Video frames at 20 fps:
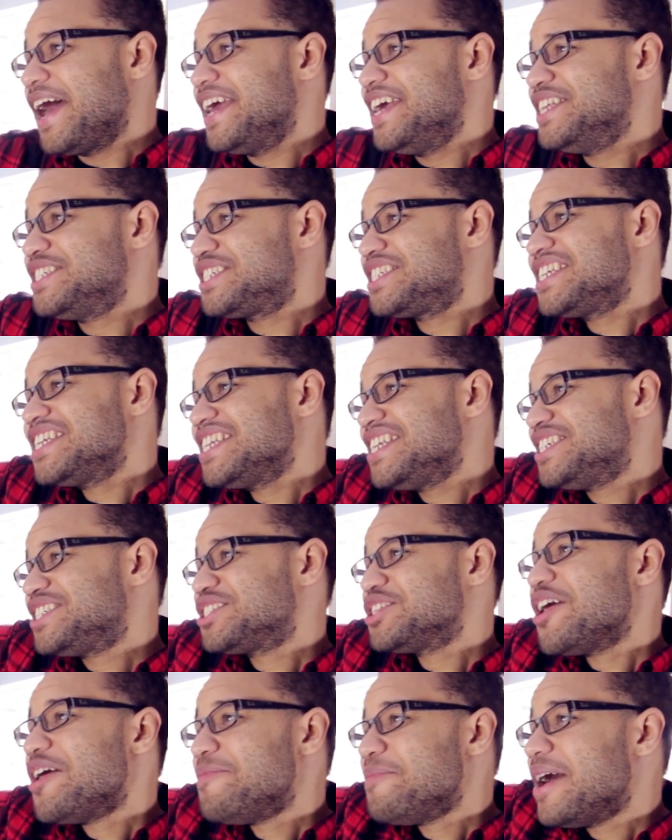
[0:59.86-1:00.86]
I instantly
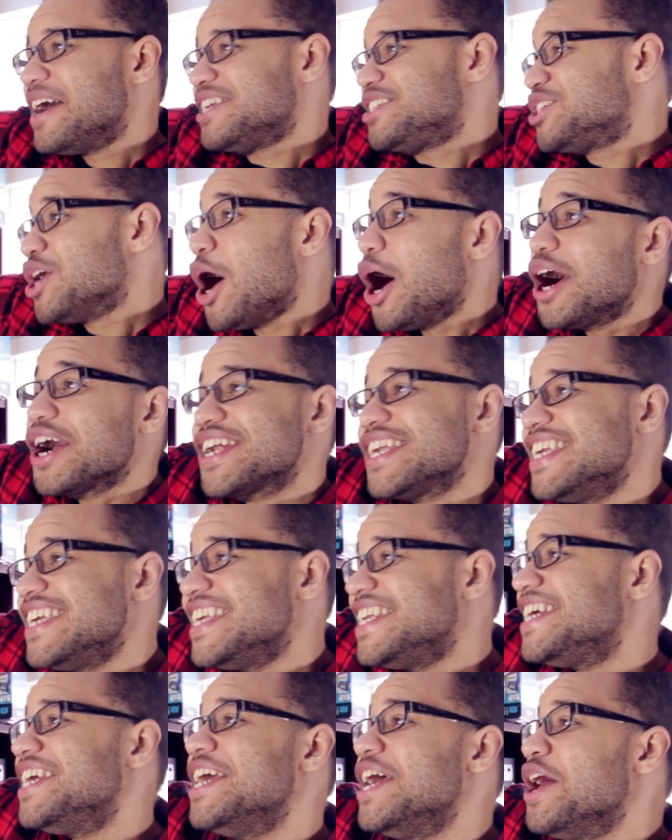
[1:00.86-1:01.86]
saw my
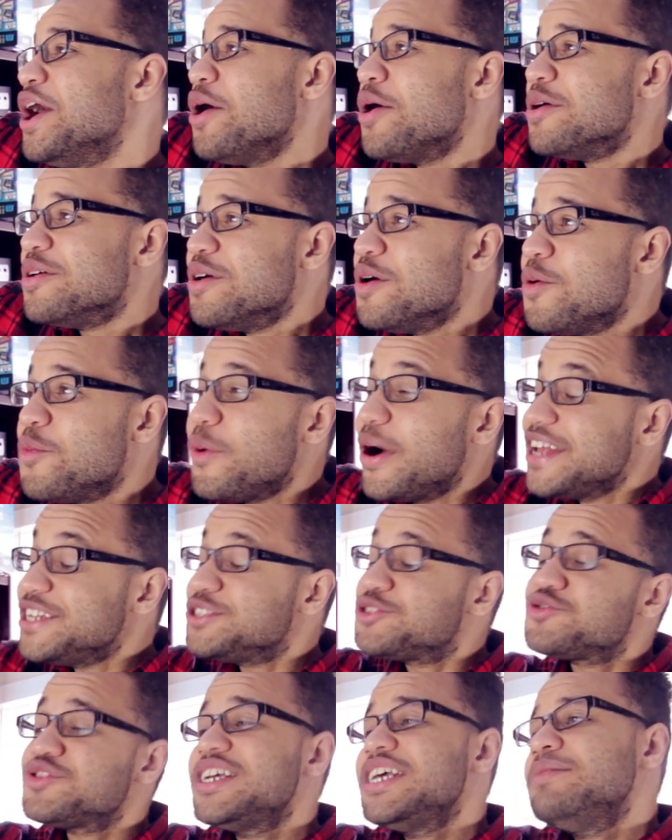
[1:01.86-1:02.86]
chocolatey wet
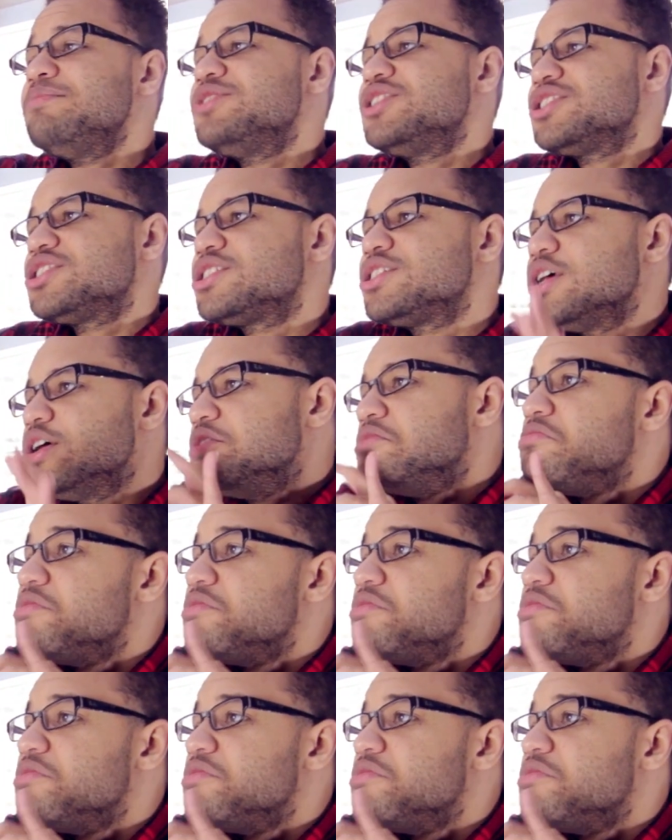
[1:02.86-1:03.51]
dream just